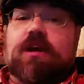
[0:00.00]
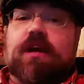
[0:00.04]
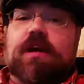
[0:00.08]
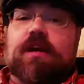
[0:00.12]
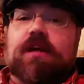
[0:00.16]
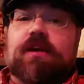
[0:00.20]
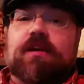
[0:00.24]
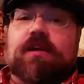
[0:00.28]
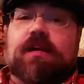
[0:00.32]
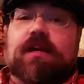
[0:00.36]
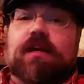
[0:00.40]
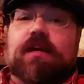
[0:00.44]

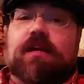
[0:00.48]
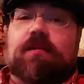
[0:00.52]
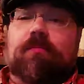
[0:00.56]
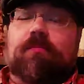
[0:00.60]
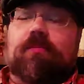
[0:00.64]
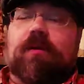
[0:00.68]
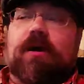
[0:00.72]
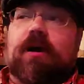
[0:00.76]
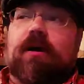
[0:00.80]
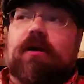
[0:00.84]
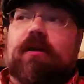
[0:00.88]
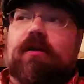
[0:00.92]
kind of neat
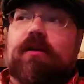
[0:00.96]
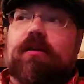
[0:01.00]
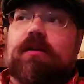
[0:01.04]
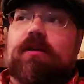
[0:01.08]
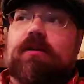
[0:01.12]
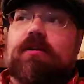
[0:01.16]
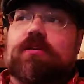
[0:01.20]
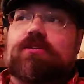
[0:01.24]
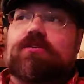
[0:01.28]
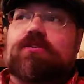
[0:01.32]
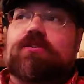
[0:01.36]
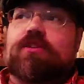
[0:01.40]
about it
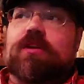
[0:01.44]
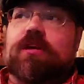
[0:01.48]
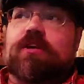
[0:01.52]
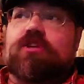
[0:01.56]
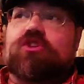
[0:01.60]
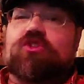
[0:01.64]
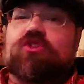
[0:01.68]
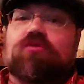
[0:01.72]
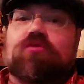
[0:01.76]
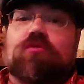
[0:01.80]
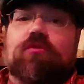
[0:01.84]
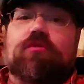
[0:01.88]
is they
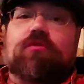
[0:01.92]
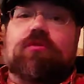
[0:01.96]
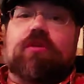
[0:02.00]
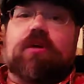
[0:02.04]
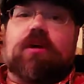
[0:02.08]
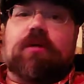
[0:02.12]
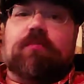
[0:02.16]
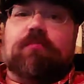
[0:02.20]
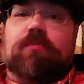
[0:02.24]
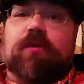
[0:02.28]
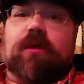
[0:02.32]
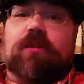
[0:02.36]
screwed
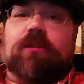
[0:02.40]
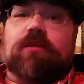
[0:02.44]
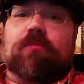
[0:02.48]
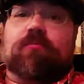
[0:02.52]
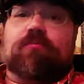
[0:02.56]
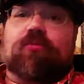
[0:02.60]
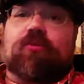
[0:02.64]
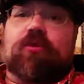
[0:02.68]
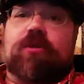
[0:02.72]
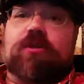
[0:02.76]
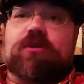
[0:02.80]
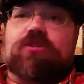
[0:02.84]
up at the
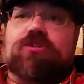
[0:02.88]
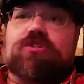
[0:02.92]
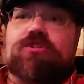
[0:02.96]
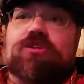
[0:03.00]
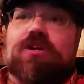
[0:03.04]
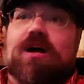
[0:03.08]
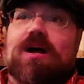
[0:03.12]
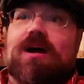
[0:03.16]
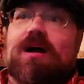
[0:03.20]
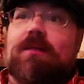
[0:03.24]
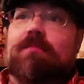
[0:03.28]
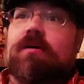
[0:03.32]
print
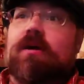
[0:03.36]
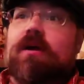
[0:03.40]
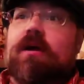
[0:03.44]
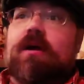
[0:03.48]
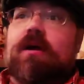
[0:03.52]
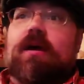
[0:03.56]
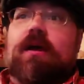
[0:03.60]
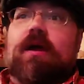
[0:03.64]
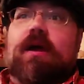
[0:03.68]
shop,